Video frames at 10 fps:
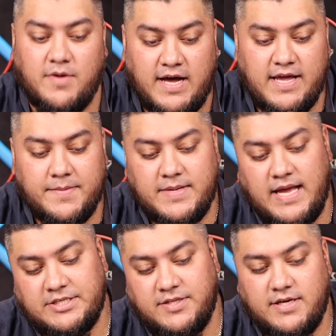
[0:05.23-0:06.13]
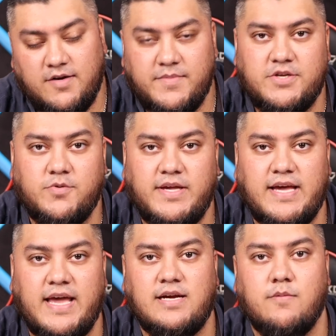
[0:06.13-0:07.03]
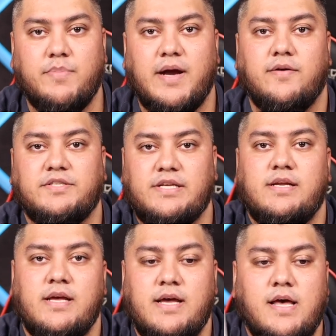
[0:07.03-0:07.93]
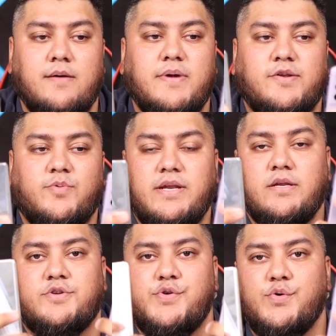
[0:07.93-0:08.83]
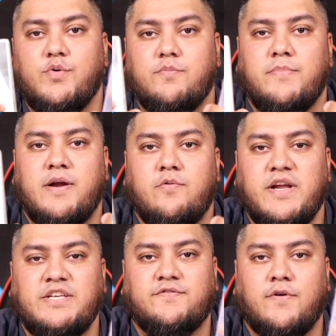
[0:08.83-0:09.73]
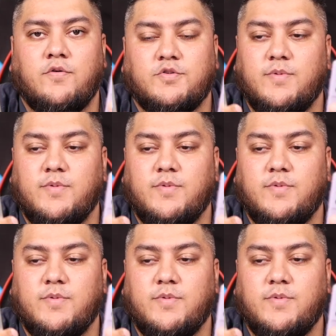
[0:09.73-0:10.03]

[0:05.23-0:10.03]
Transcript: I am actually going to be doing a comparison between two mid-range phones.